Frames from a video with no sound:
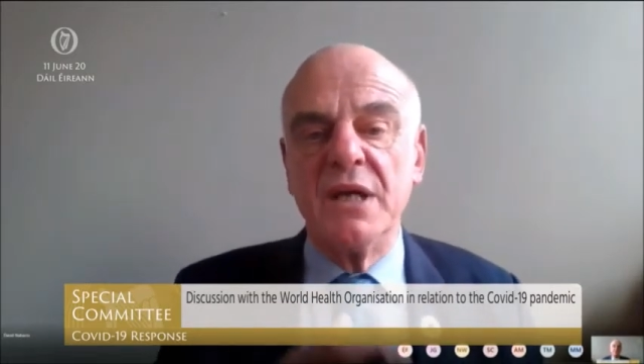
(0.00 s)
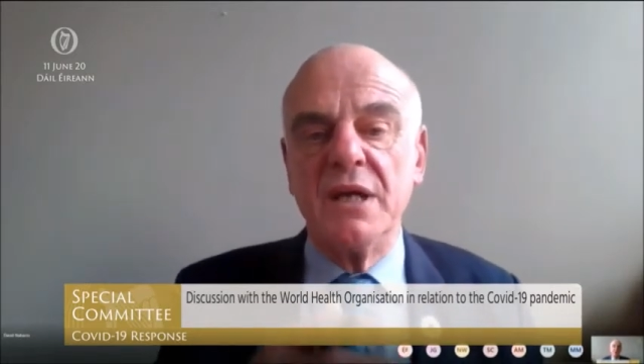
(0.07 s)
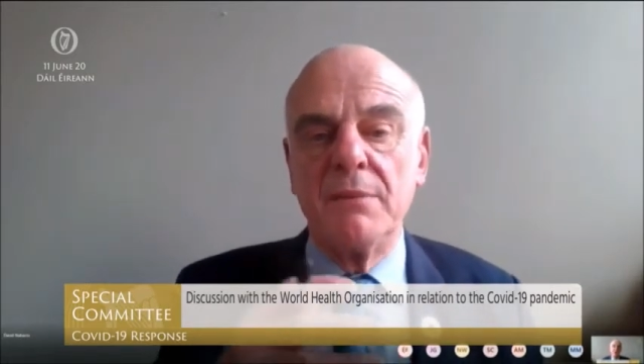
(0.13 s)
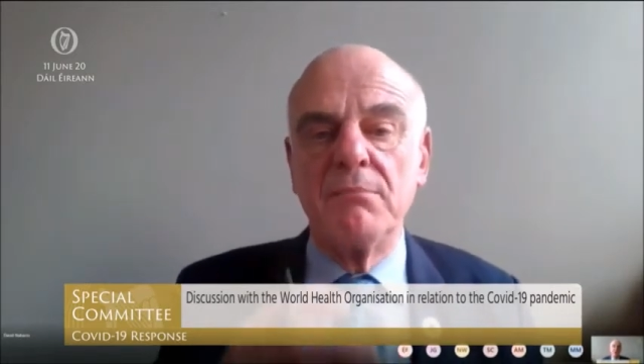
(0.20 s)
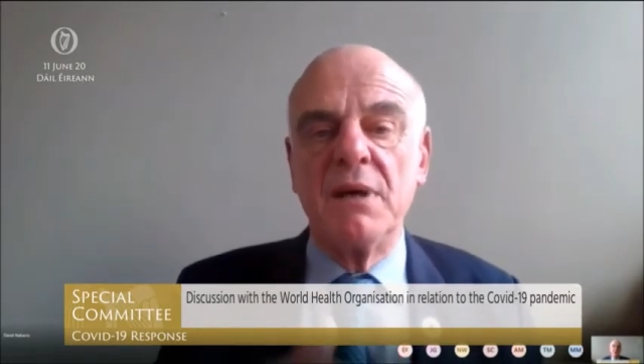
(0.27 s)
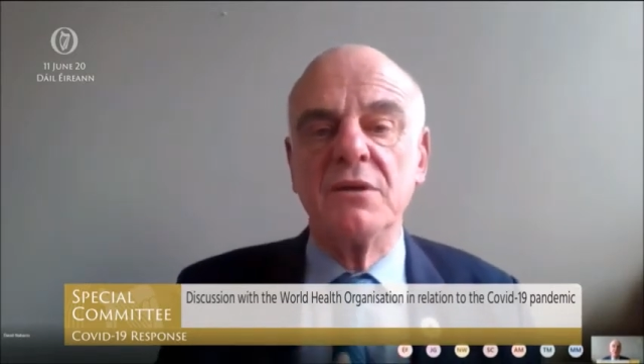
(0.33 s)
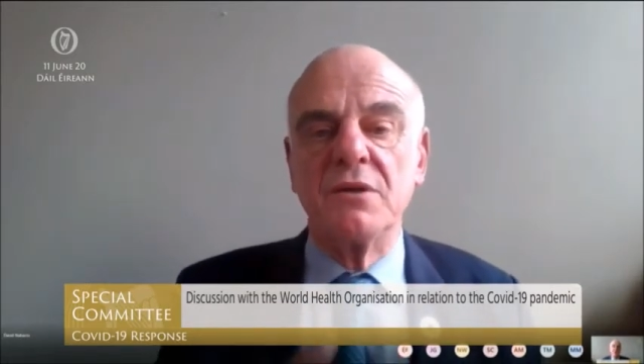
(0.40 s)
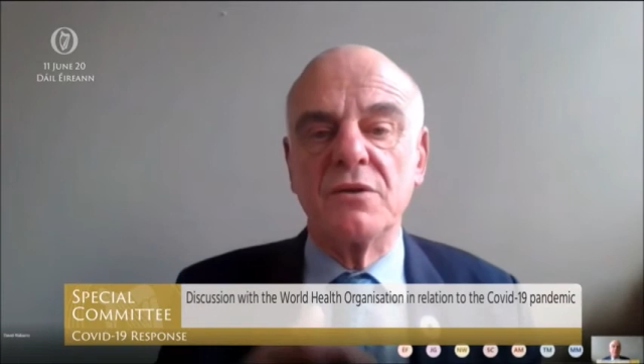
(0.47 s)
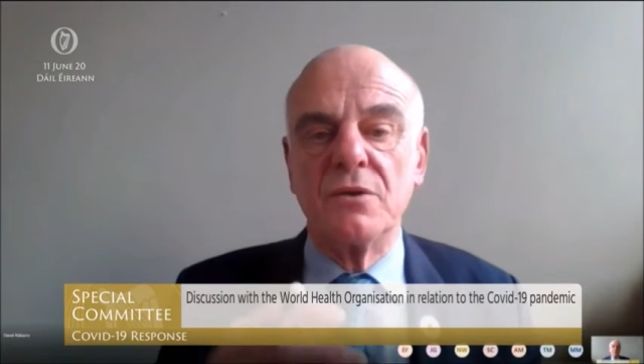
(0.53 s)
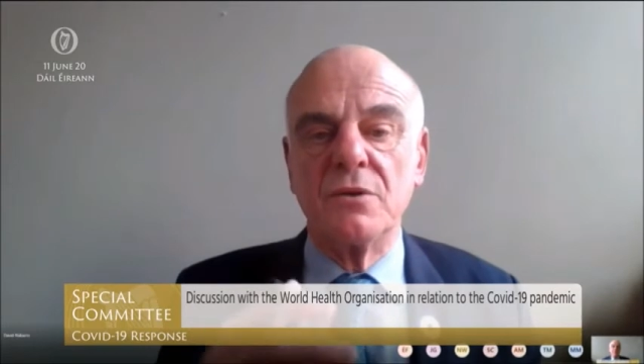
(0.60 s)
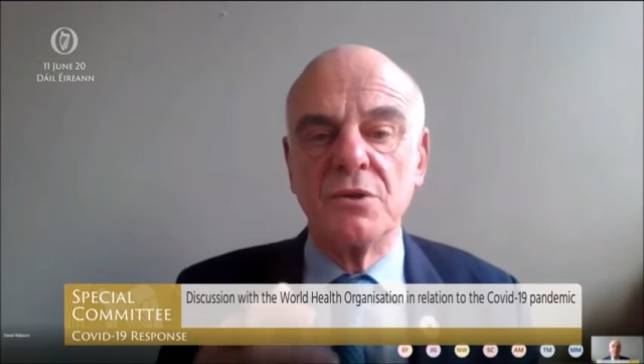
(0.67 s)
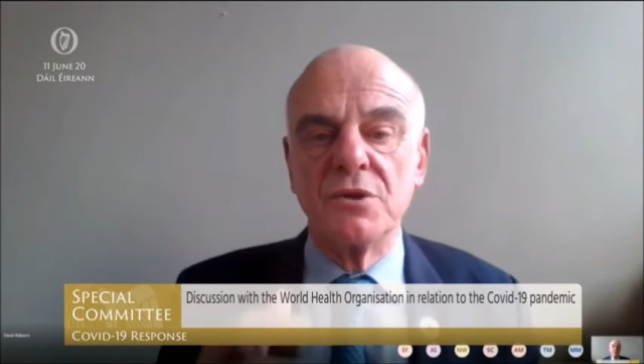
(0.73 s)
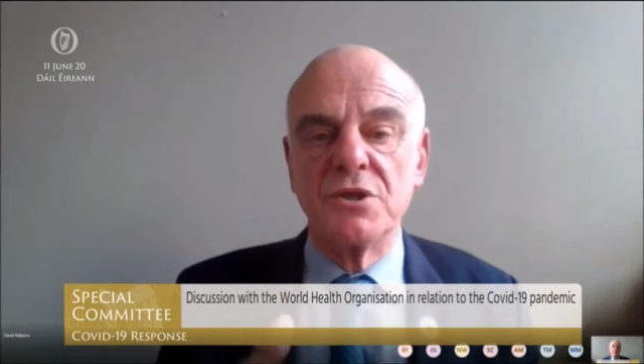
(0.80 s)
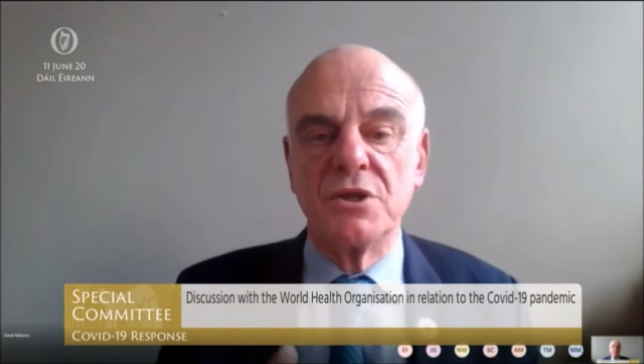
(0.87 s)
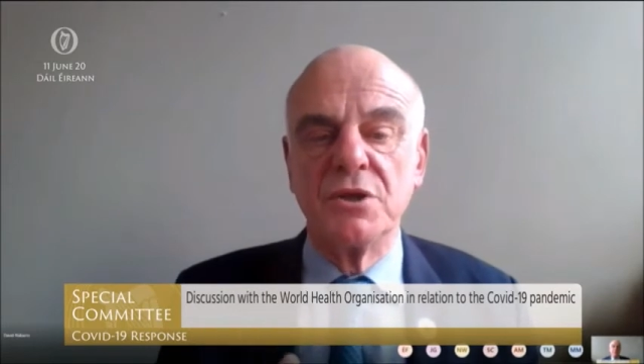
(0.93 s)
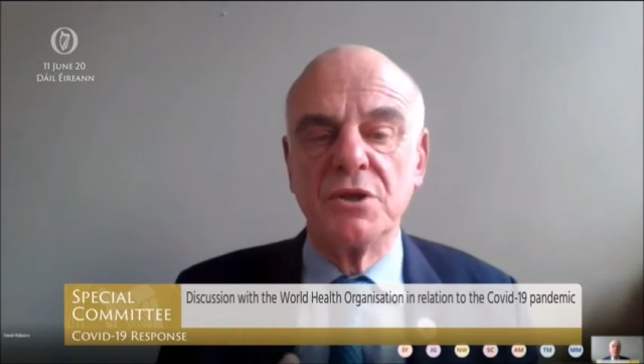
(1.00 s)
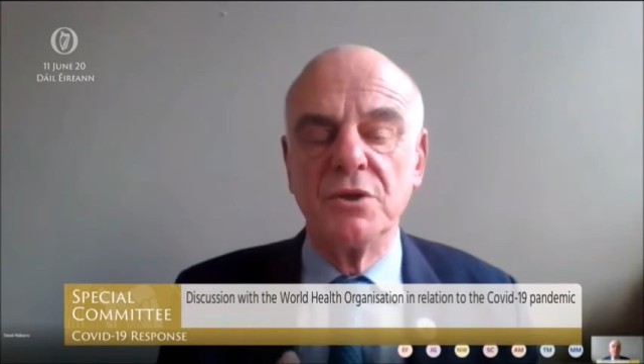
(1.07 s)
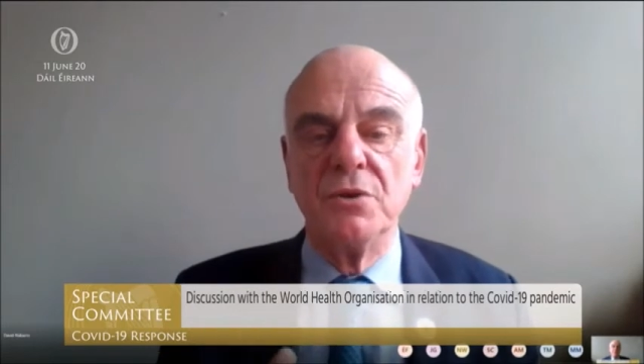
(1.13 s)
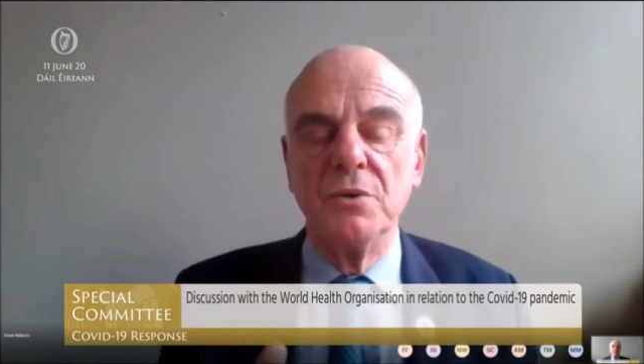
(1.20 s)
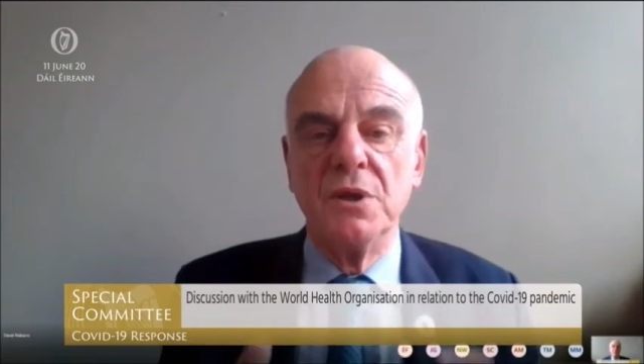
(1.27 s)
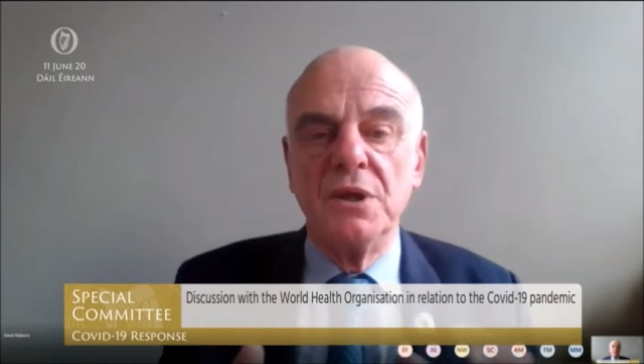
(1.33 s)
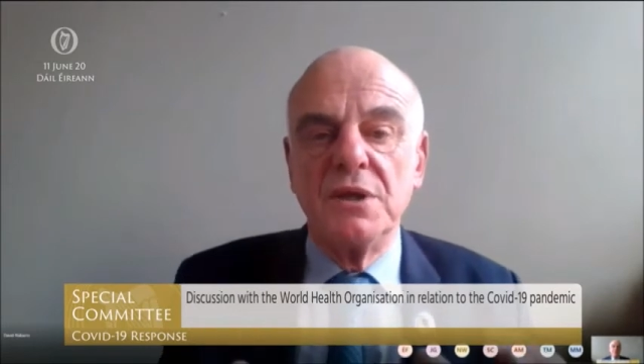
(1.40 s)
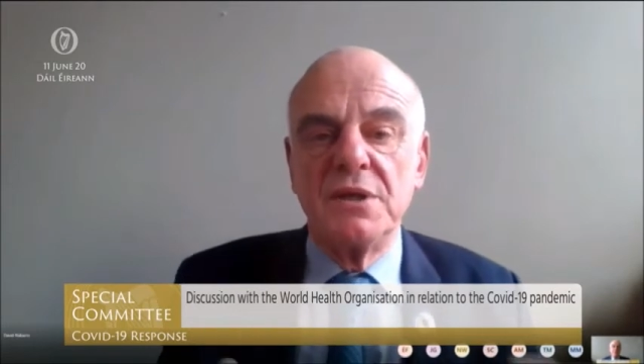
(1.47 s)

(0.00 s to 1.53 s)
a month or two,